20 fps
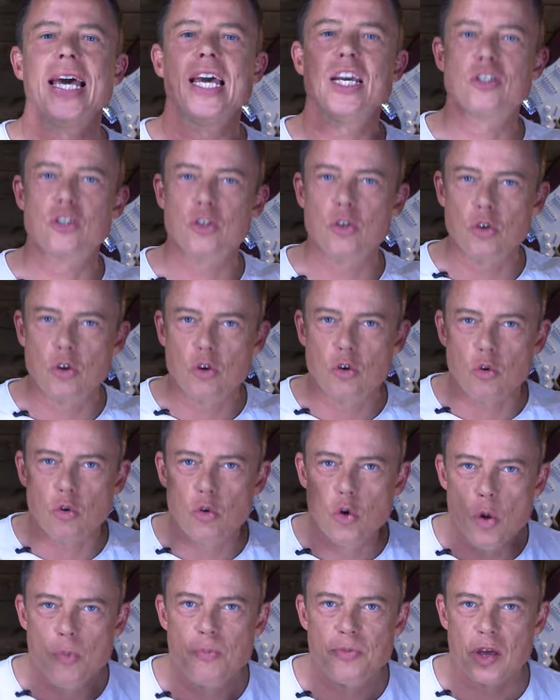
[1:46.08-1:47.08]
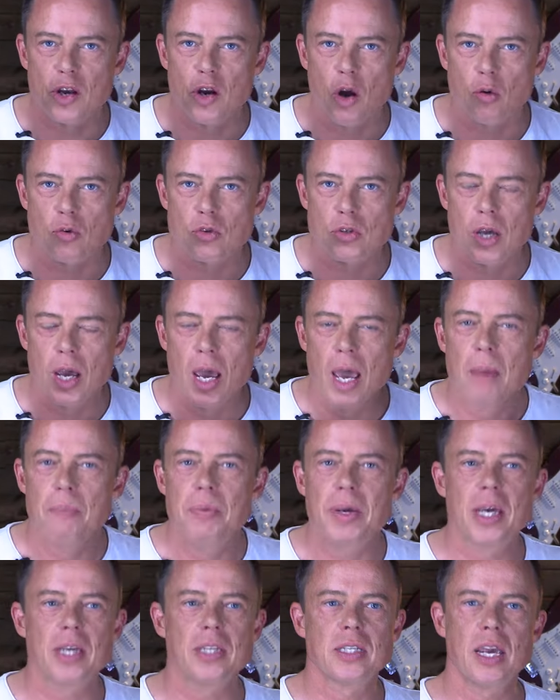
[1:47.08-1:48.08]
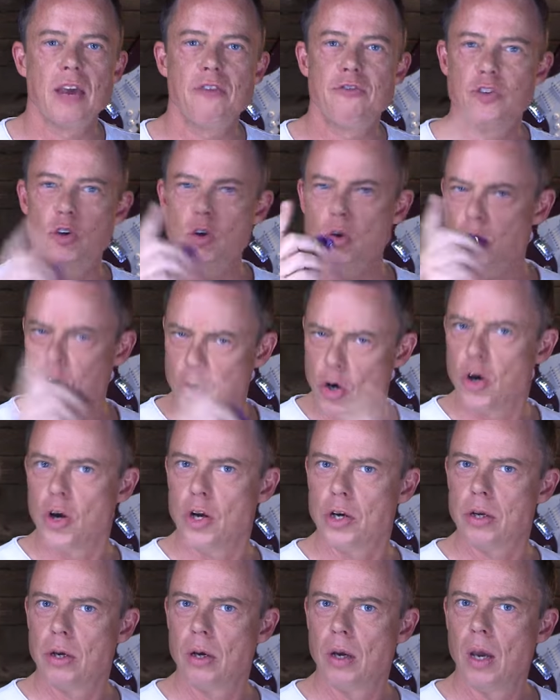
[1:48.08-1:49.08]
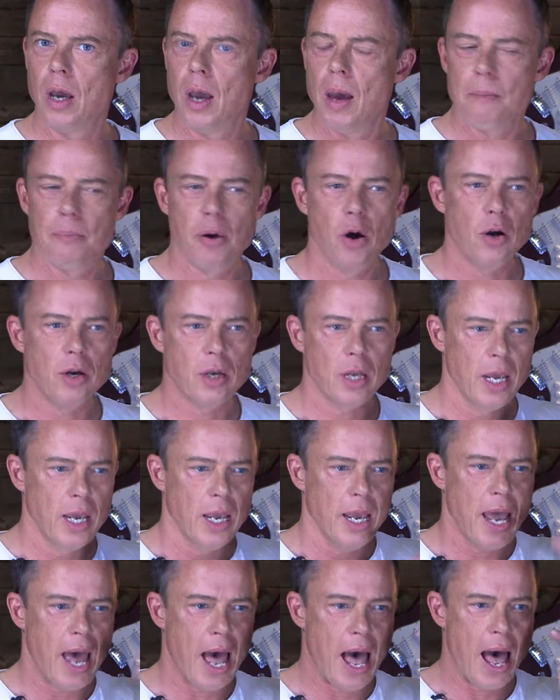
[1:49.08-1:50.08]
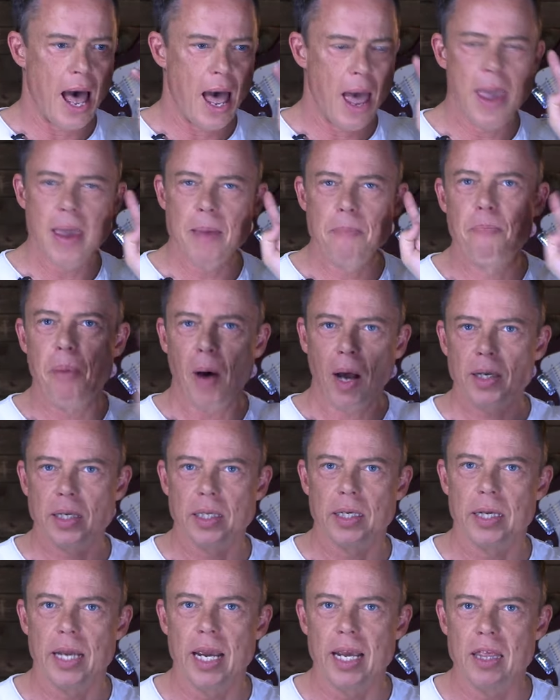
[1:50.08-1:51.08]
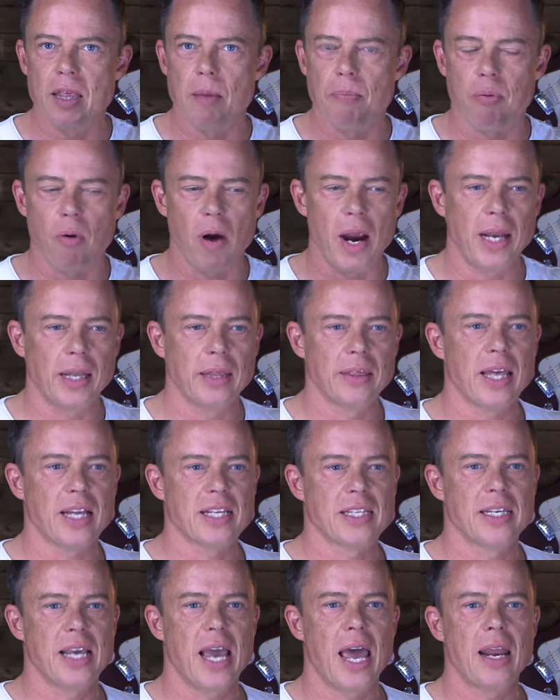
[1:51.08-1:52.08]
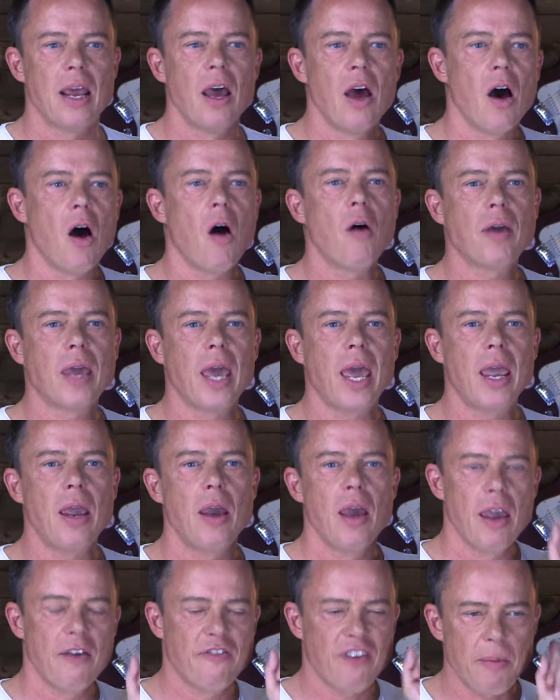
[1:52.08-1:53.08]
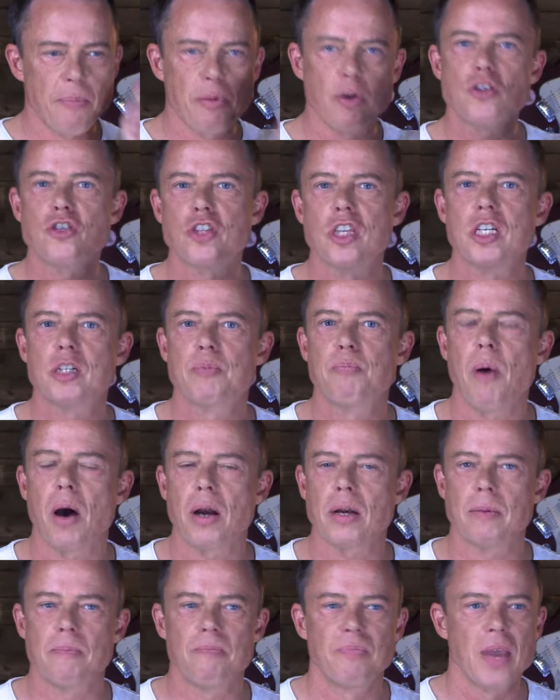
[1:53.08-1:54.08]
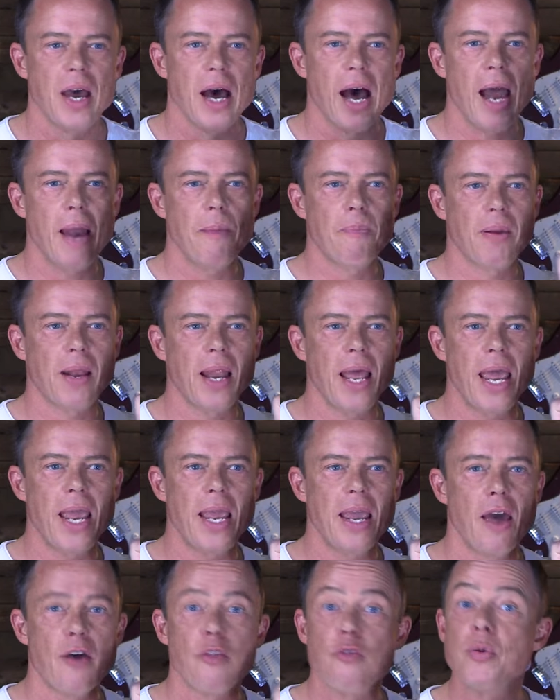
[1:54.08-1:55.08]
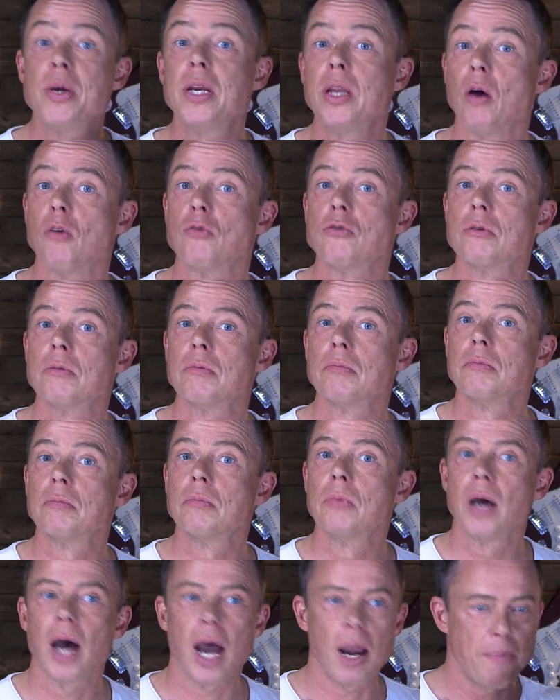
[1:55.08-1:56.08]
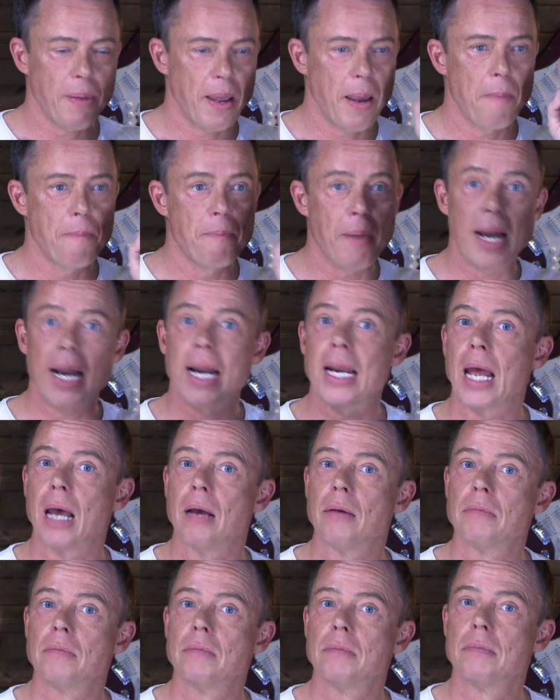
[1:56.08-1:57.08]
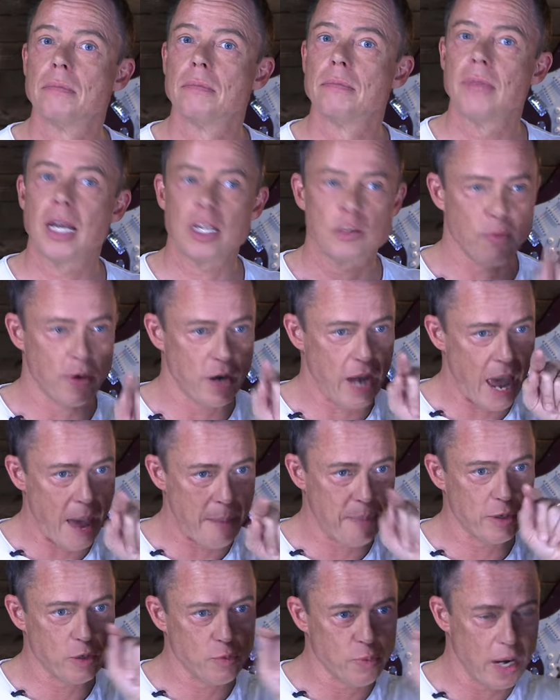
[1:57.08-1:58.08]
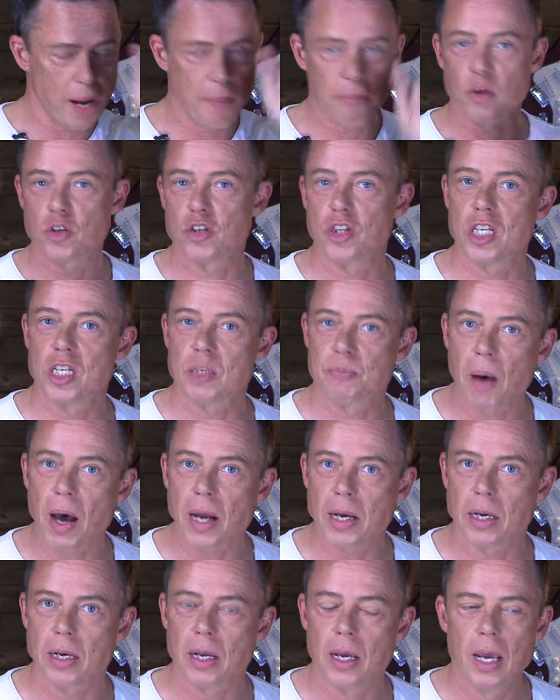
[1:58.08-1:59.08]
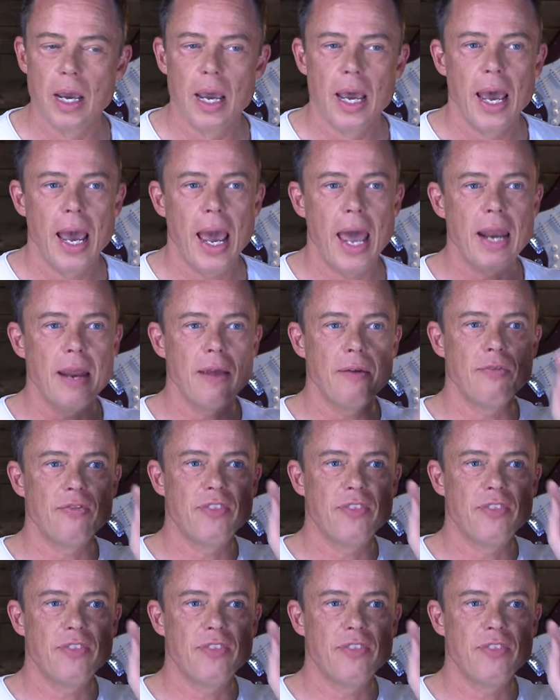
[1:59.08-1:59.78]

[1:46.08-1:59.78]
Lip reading: is to group the notes. Because if you could put a button in the brain that said, okay, if I push this button, I play three notes. I play ba-da-da. That's what happens when I push this button. And